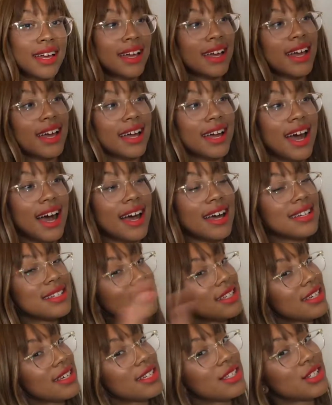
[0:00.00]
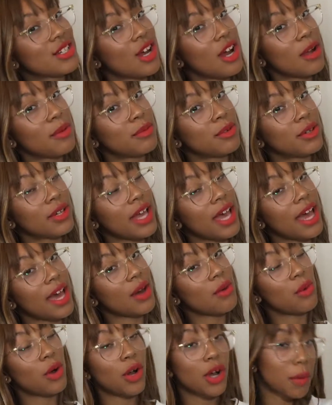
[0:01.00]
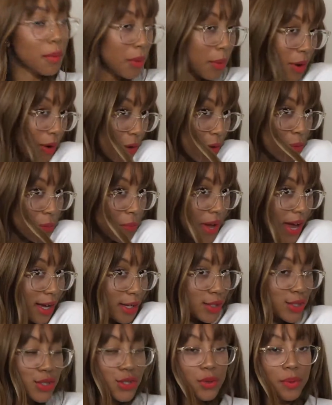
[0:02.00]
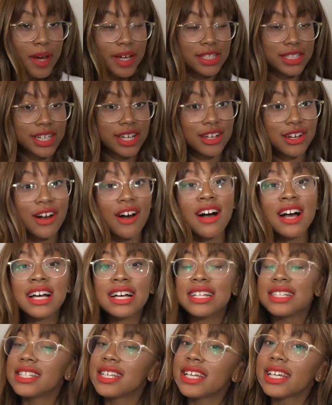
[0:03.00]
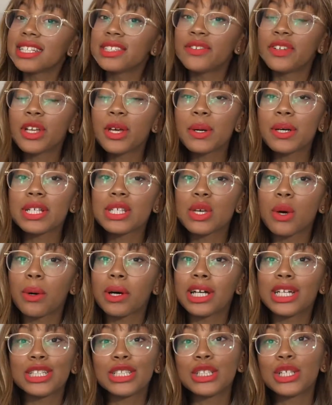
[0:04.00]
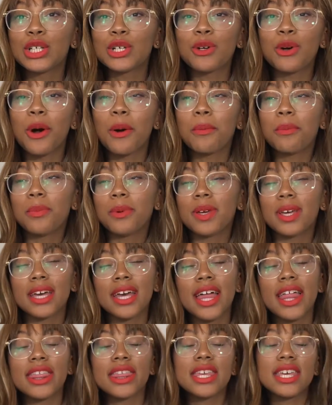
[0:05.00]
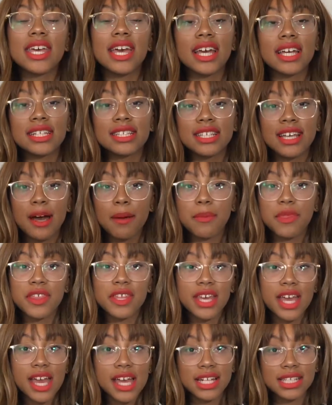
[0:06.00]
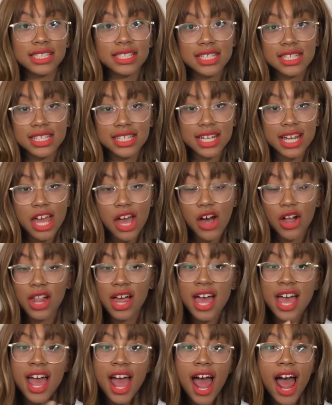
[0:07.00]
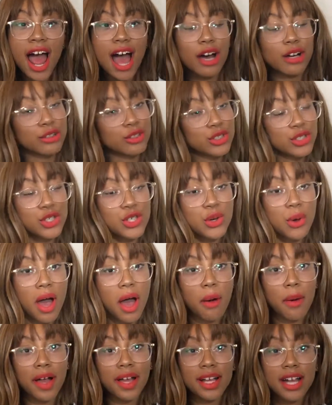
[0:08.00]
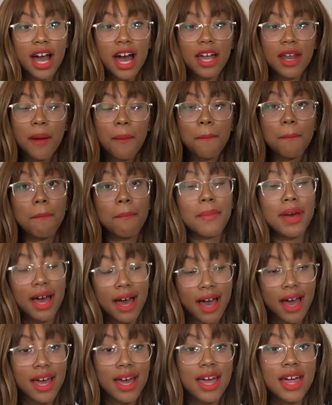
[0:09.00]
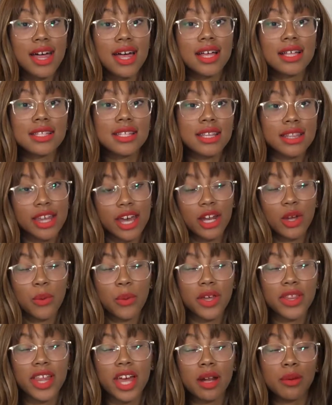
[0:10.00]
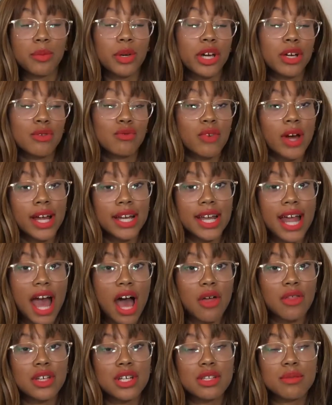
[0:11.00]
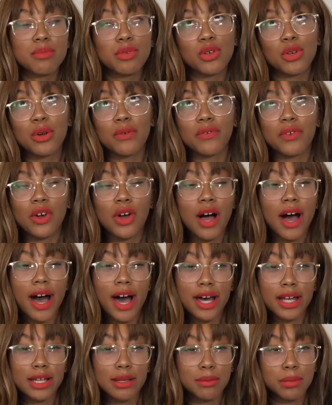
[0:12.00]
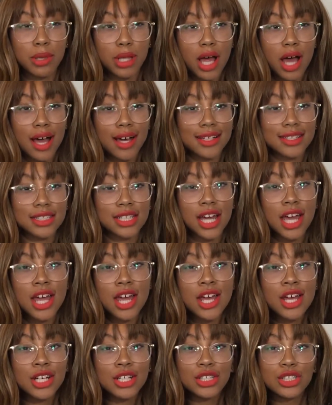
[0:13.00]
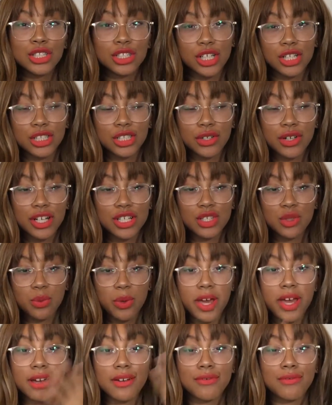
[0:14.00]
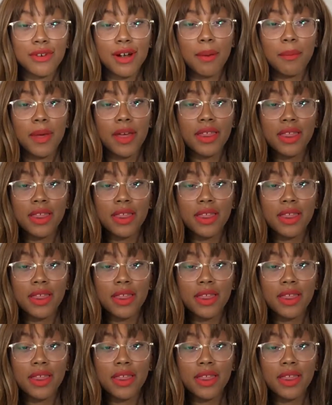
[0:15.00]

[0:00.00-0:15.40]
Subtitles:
Hey guys, it's karmelkayx. Welcome back to my channel. Today's video is going to be the in-depth, the in-detail how I got my synthetic wig that I'm wearing right now. This beautiful honey blonde ginger-ish wig from